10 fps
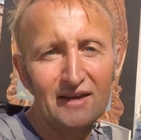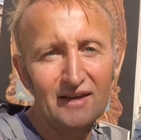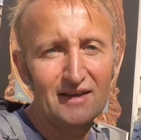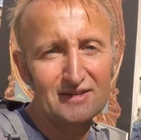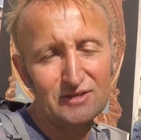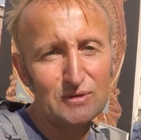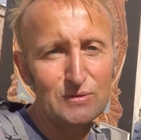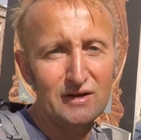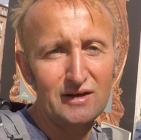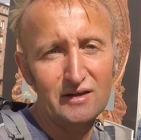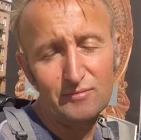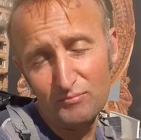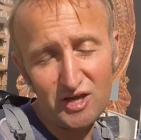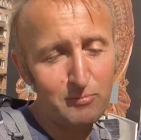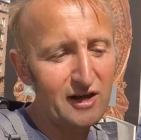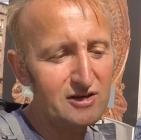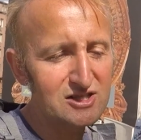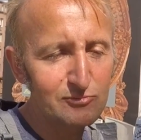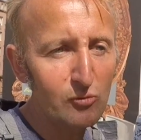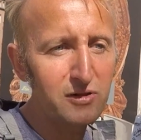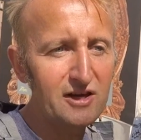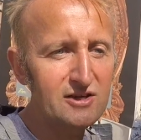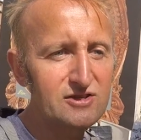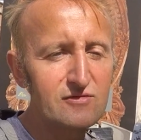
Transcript: Uh, so uh, big players, small players,